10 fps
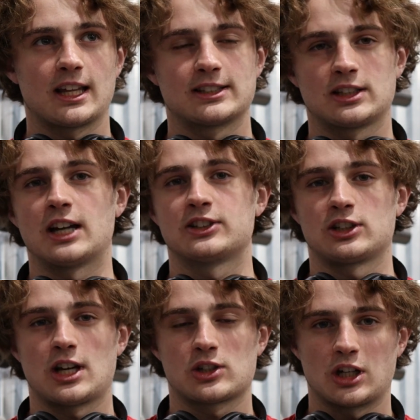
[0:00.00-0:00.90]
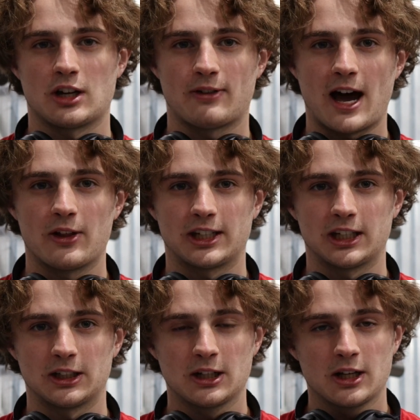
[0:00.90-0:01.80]
a suggestion of how they
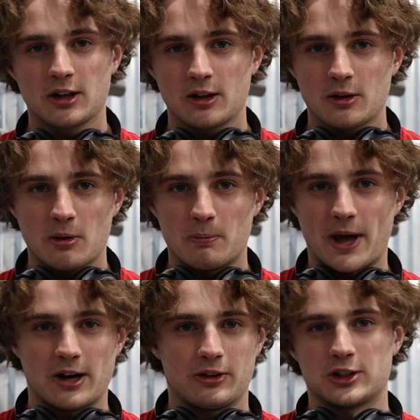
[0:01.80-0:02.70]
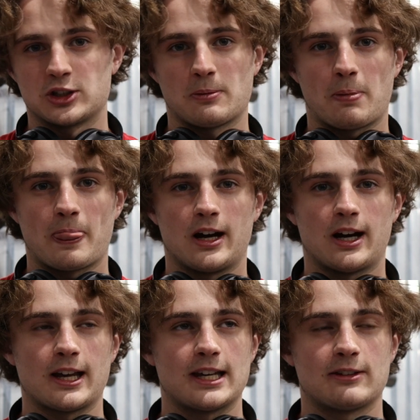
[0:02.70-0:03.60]
could better the gym
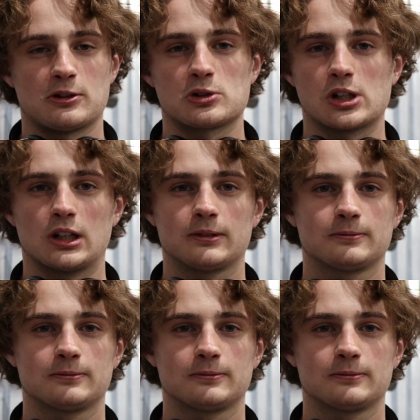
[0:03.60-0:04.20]
in the future.